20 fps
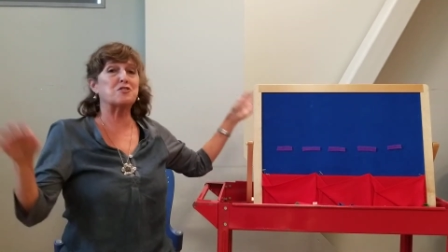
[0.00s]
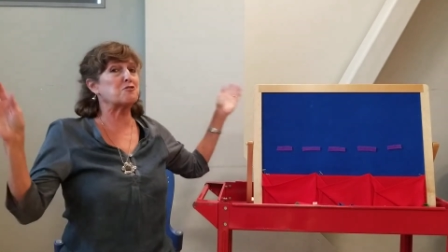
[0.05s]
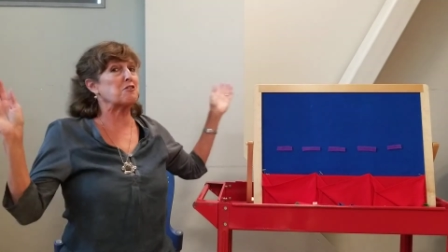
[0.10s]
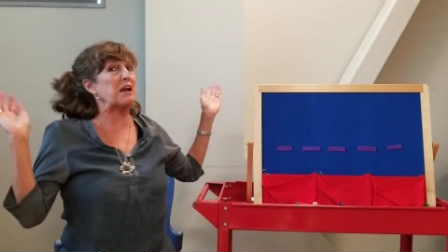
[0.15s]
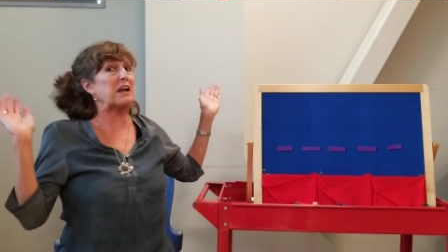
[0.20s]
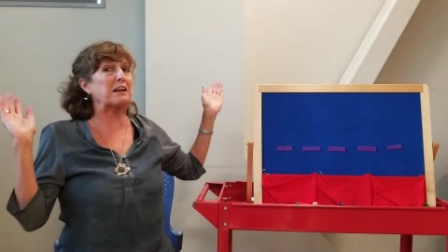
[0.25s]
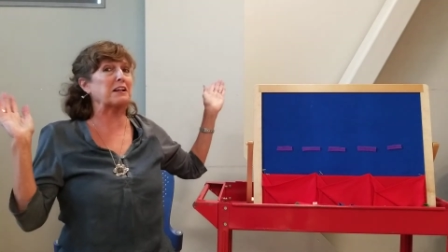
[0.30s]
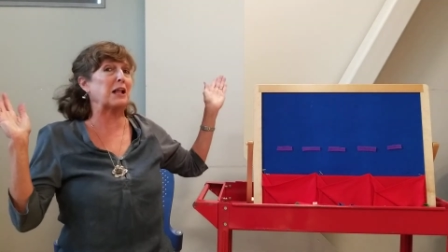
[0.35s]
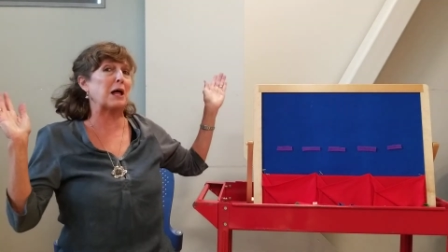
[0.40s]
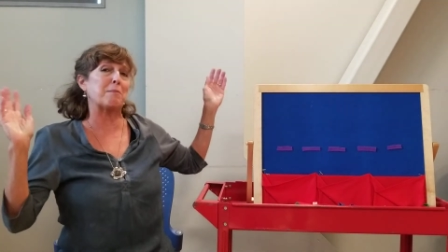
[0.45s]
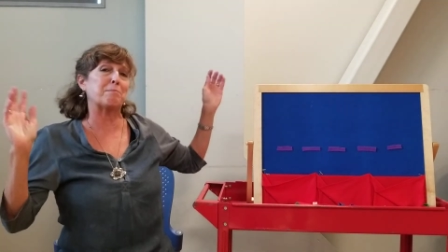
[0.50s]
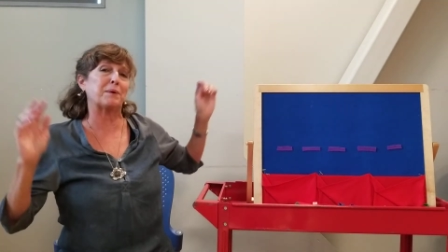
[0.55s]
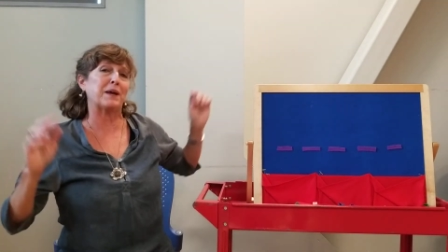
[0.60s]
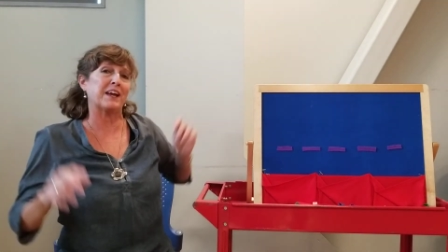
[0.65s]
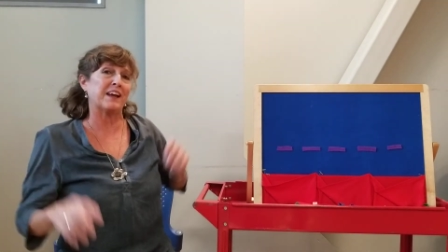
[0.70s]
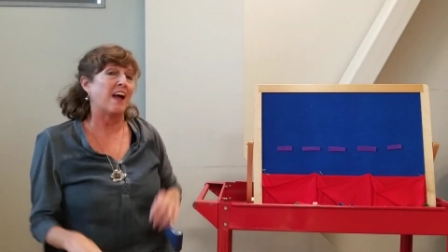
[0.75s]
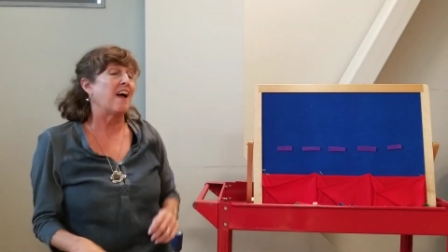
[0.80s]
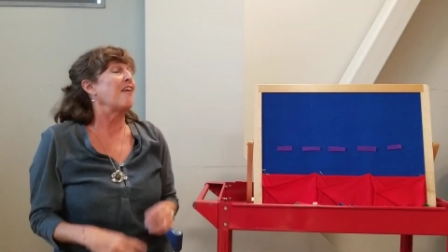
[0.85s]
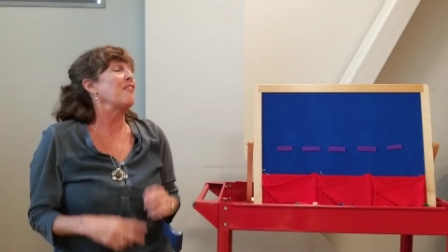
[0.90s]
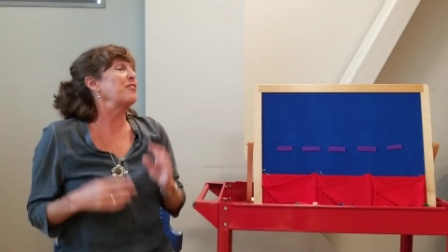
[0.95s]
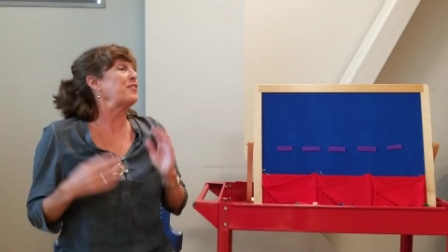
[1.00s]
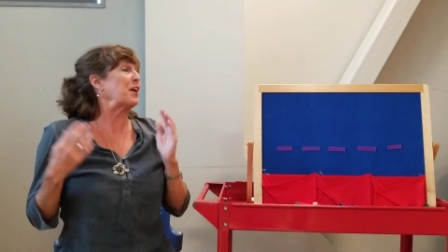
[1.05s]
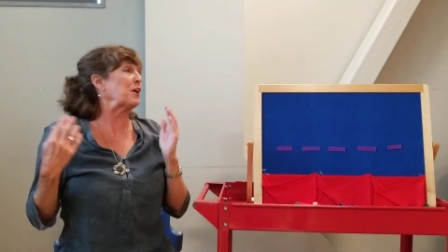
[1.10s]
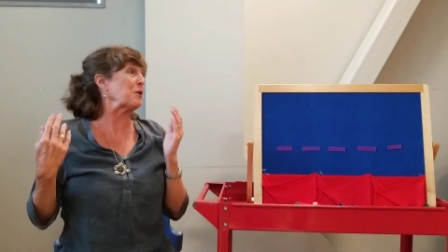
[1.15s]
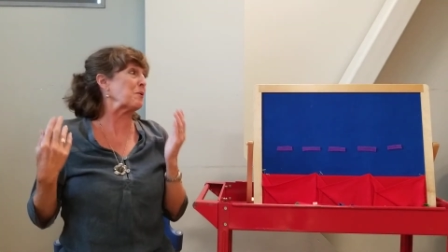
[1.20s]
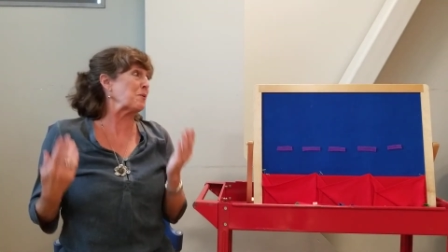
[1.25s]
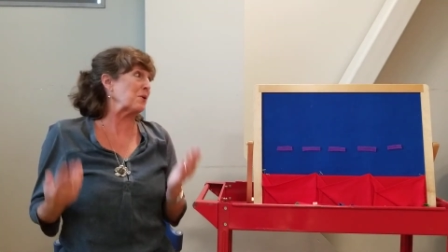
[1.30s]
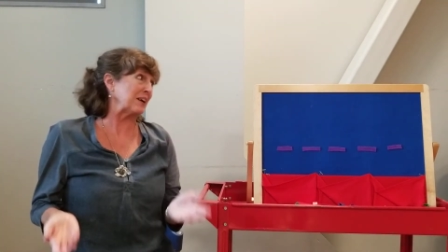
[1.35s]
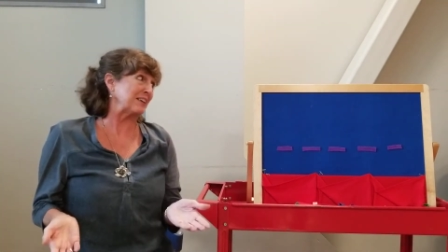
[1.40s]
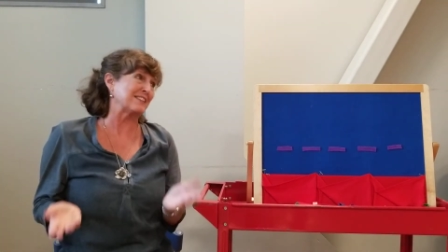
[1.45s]
straight clapping.
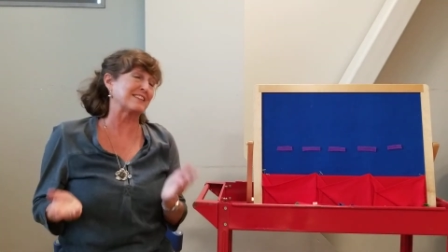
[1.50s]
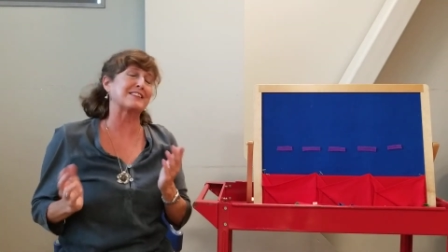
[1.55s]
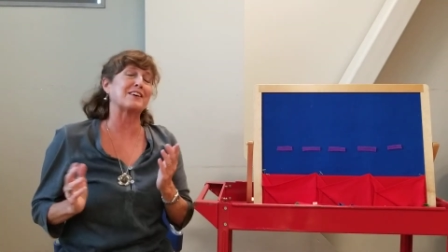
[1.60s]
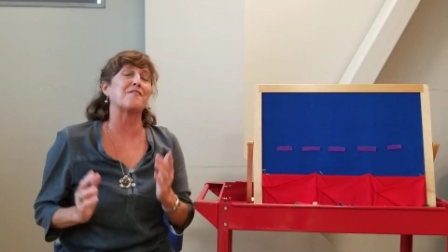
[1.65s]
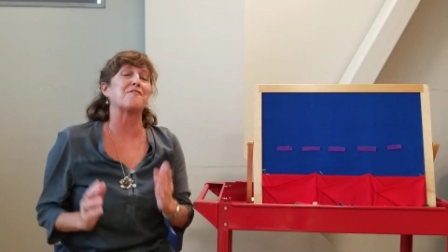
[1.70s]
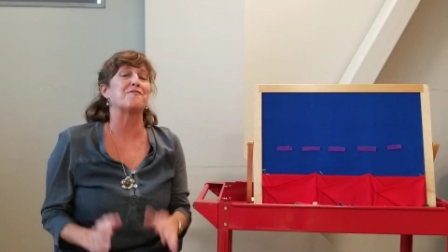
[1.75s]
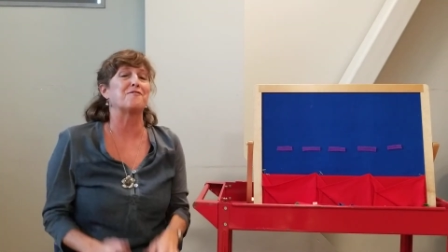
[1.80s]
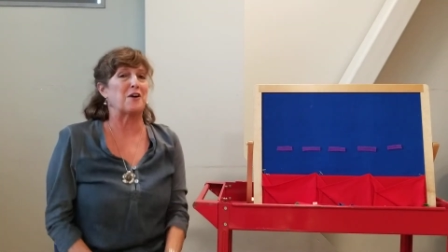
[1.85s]
There was a